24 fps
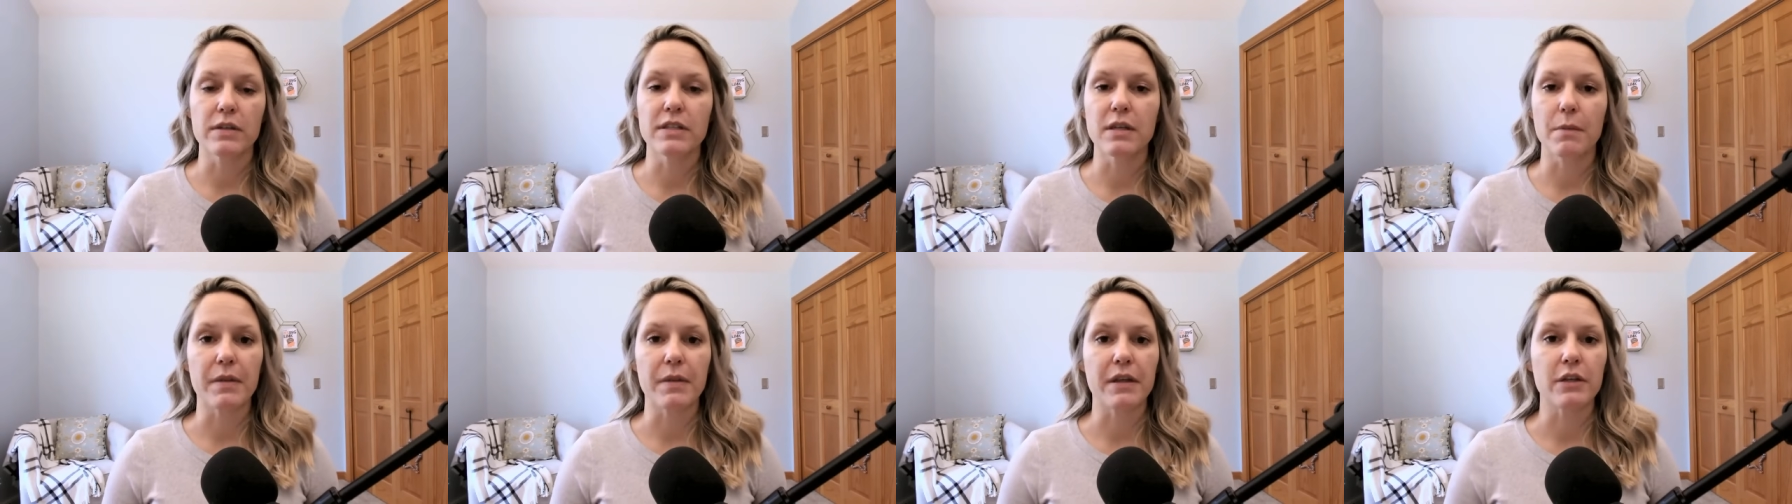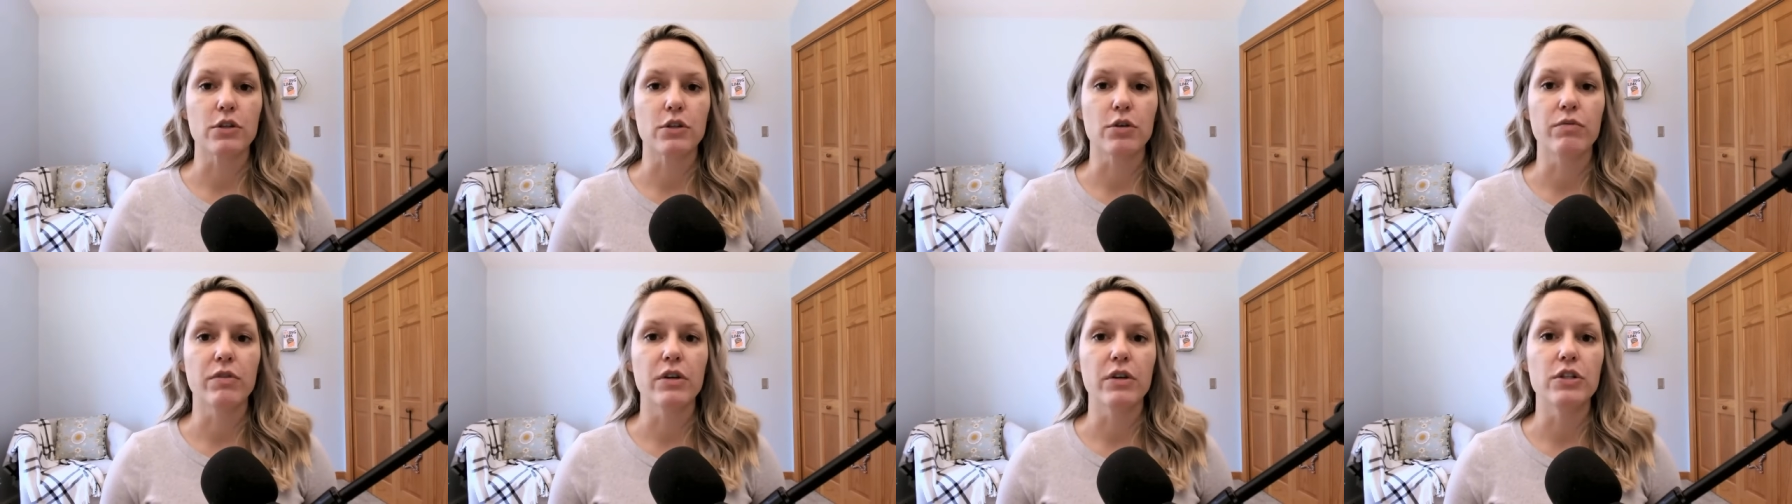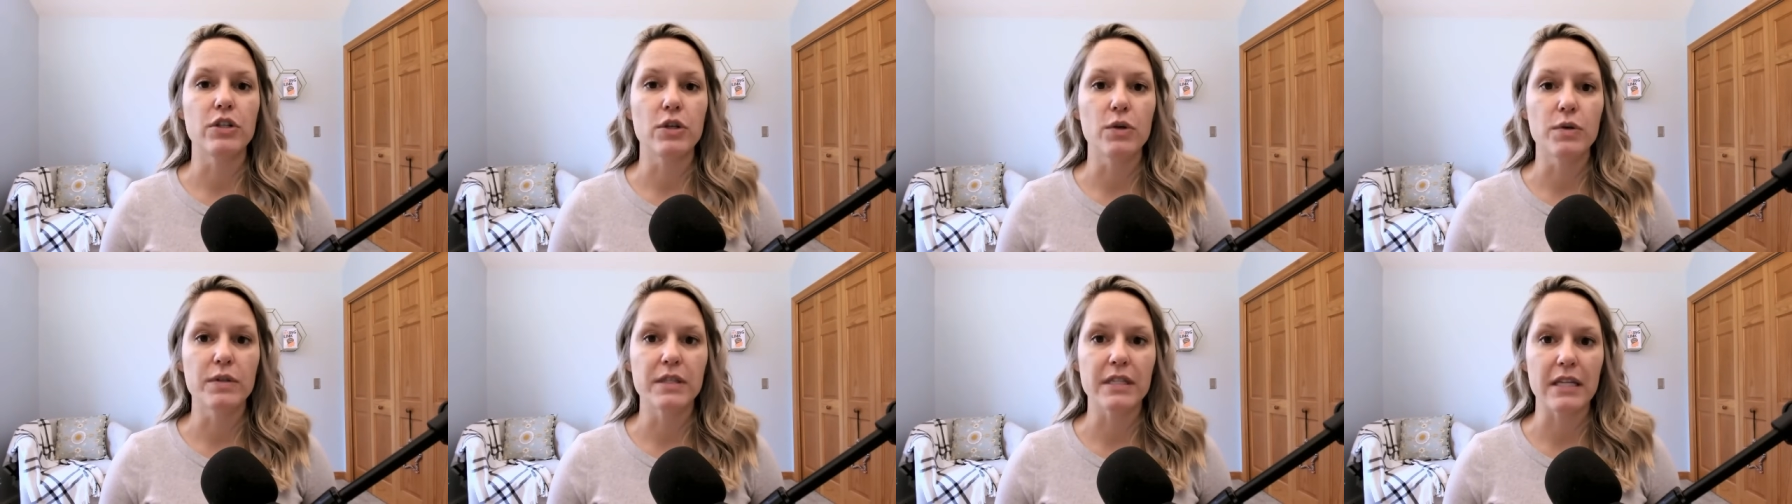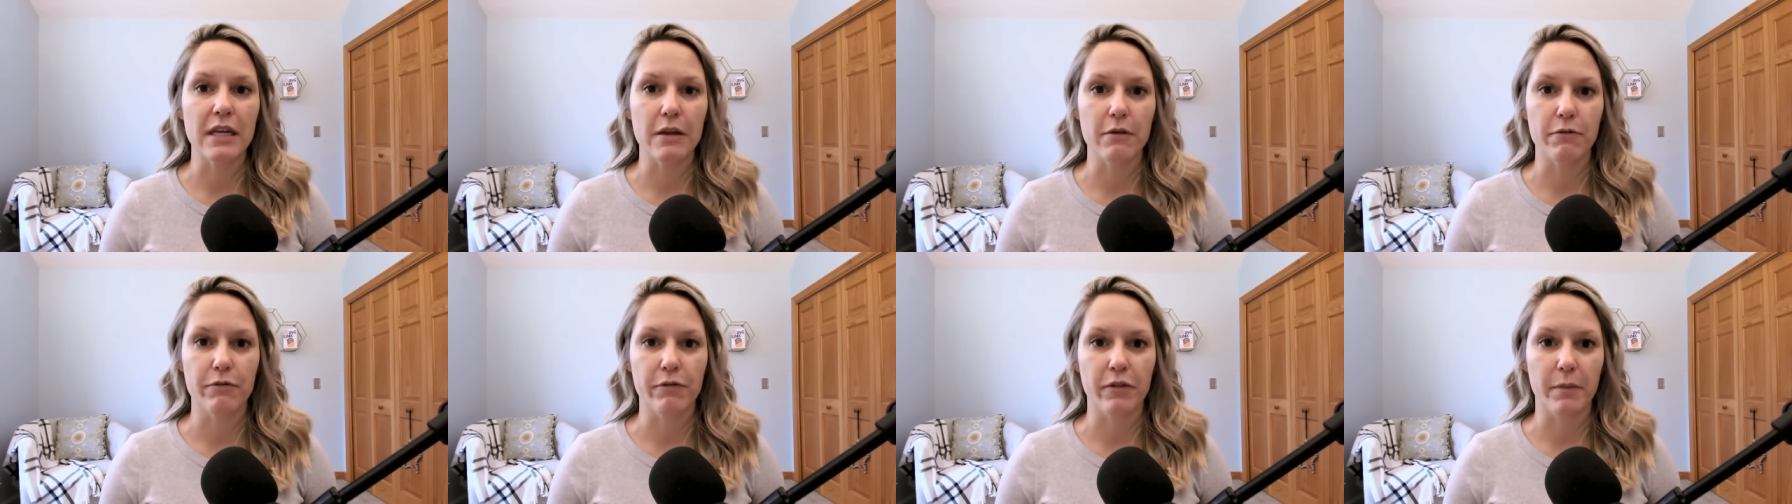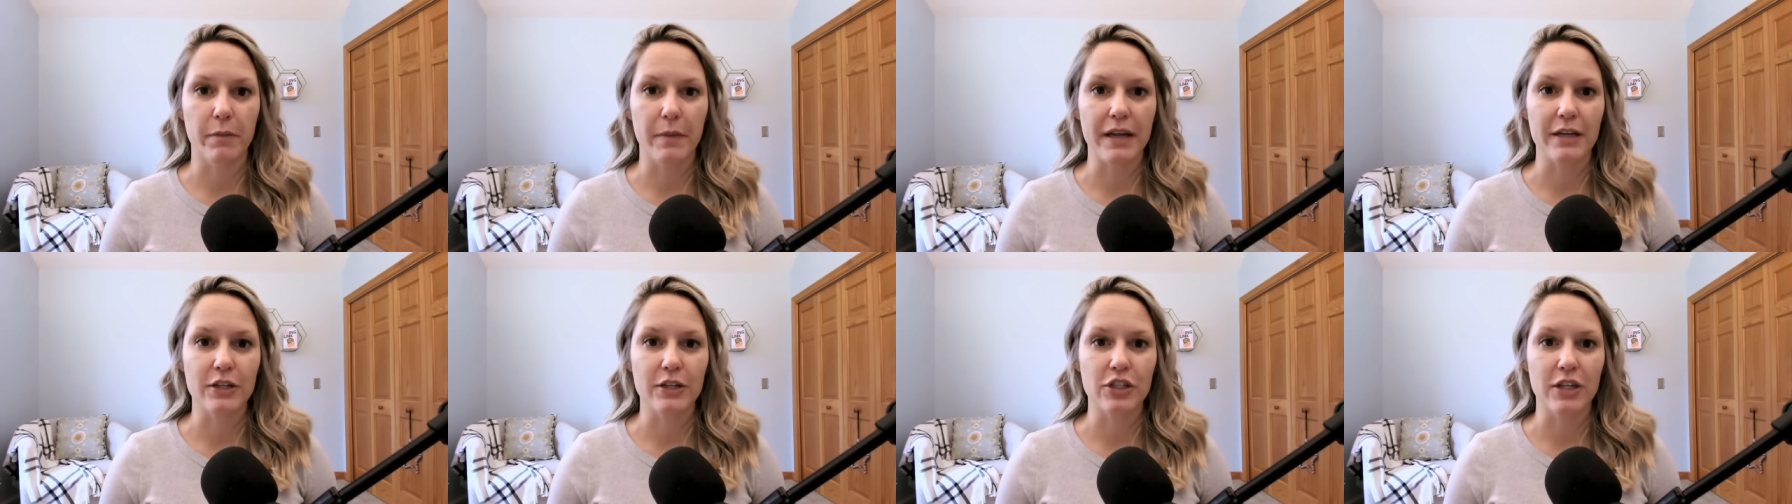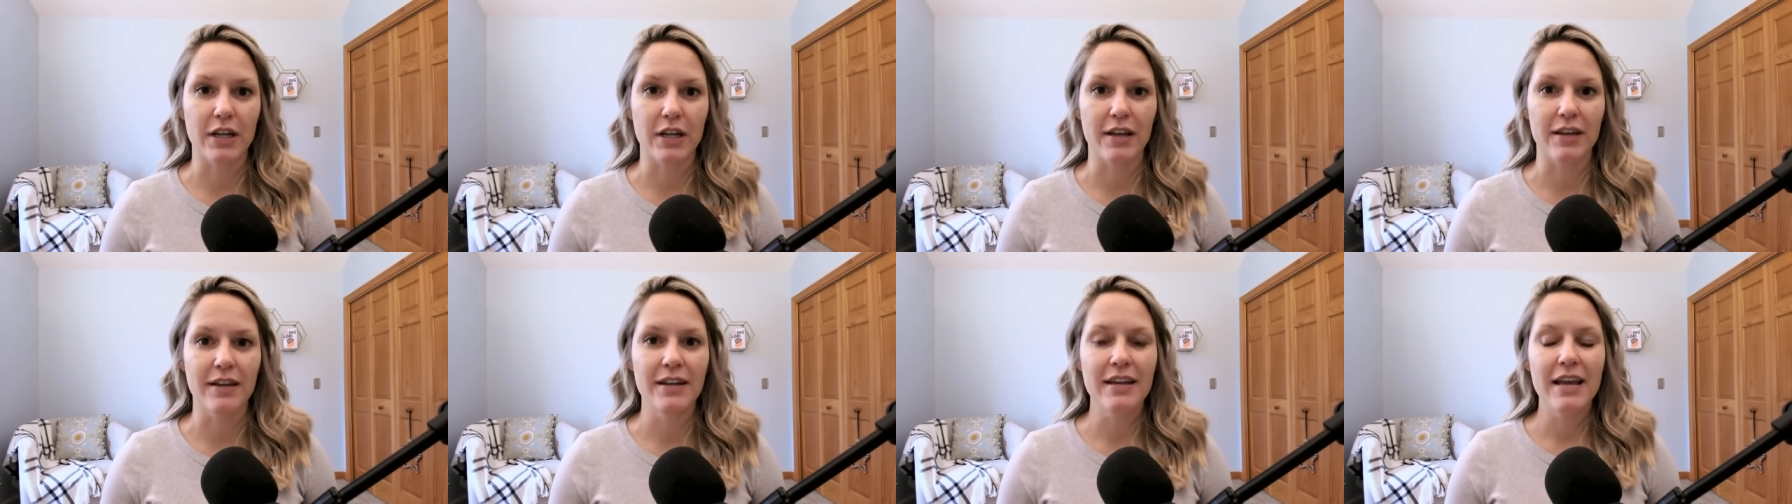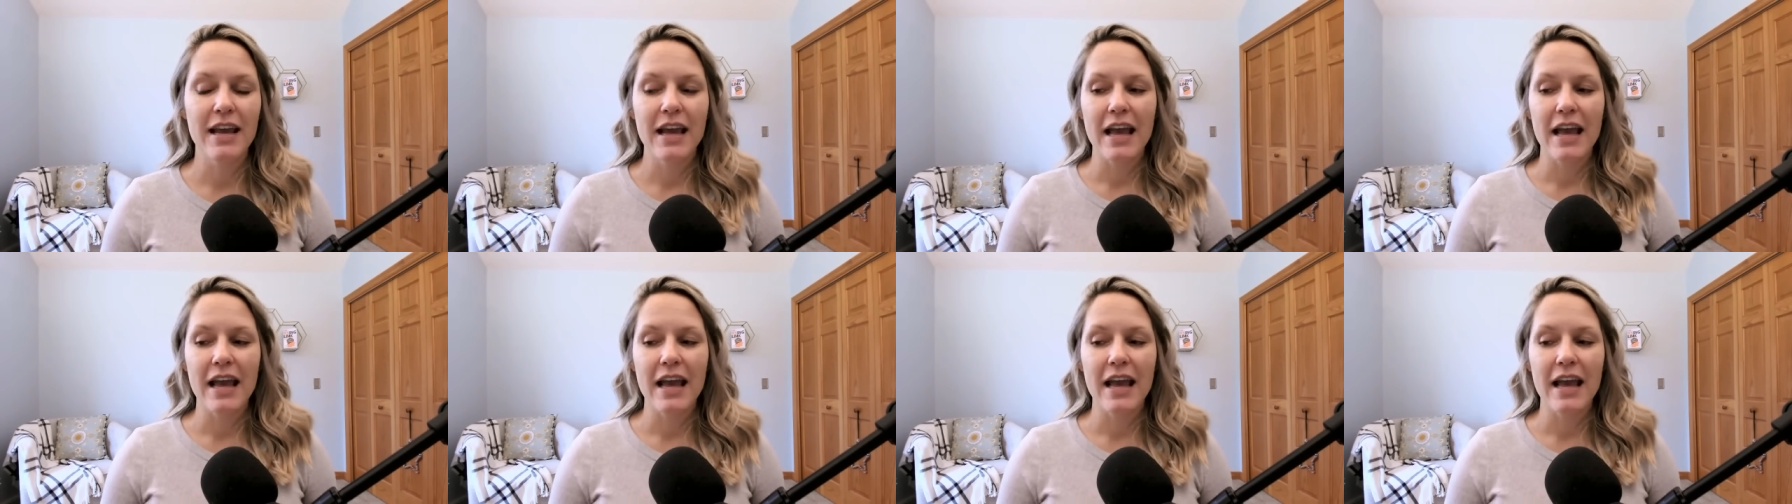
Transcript: something to reduce the inflammation.